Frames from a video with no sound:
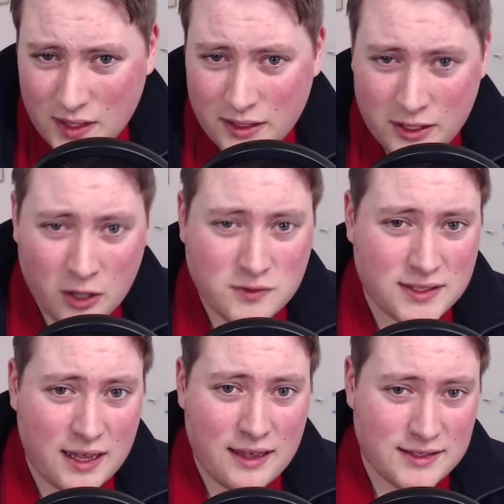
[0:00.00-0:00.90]
know,
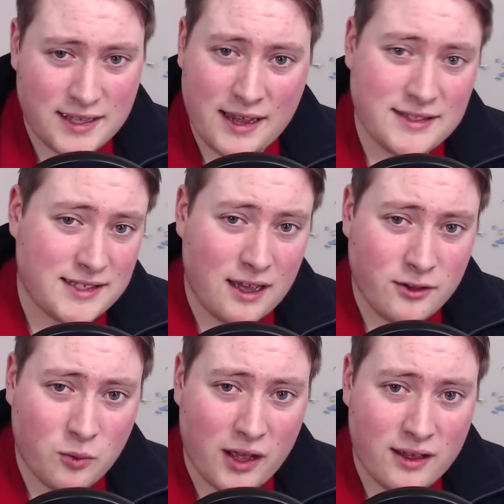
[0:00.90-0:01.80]
say it's the
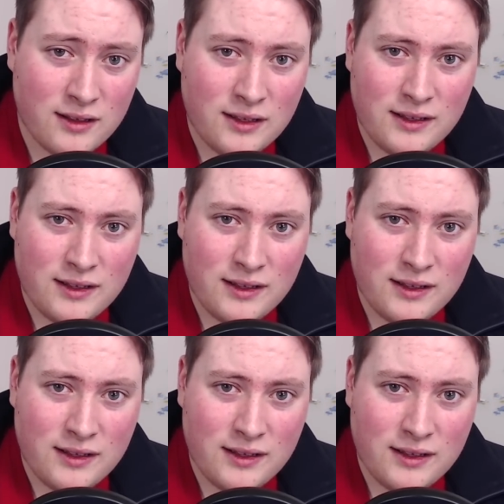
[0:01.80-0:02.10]
other way